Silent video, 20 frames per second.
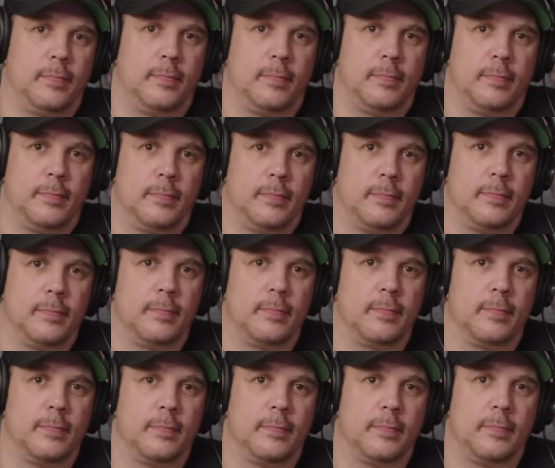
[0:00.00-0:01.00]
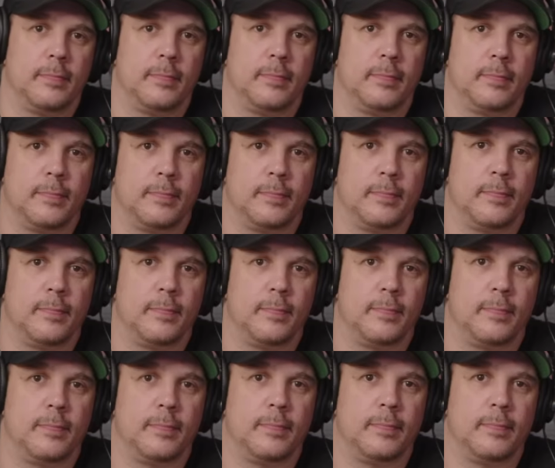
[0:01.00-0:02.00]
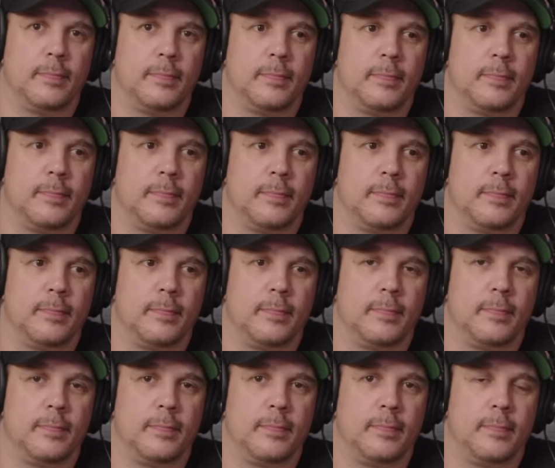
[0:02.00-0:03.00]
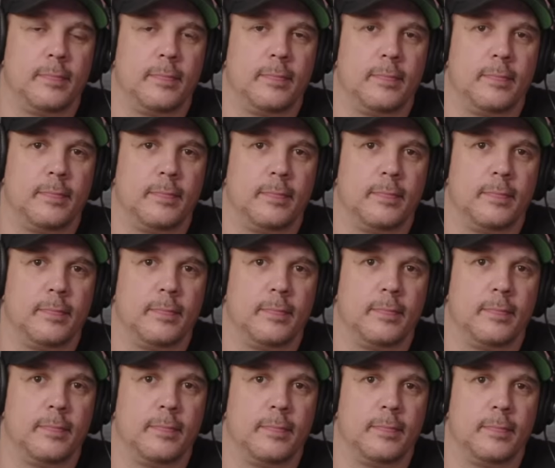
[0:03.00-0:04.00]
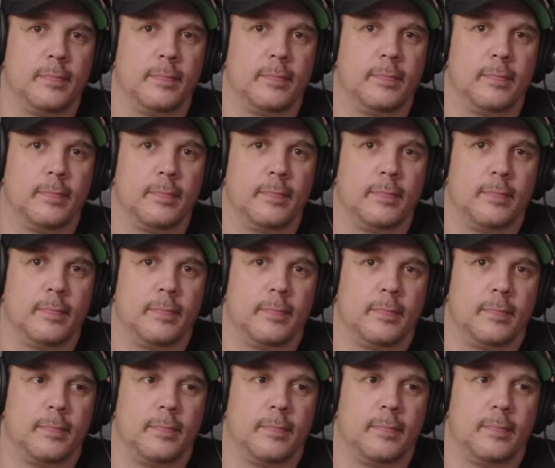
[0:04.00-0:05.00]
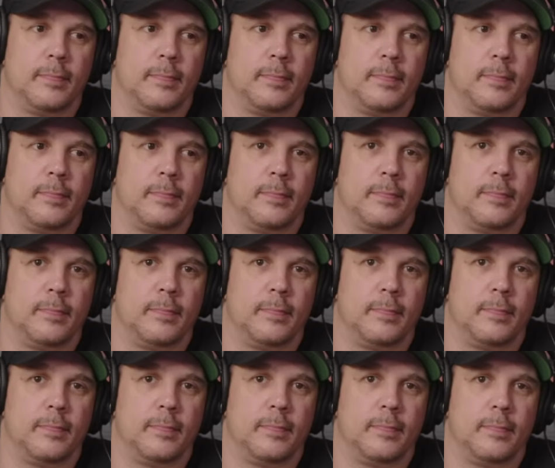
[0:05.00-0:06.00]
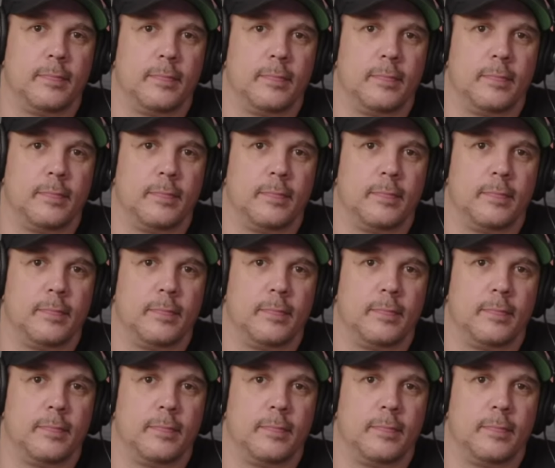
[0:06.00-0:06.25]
(silent)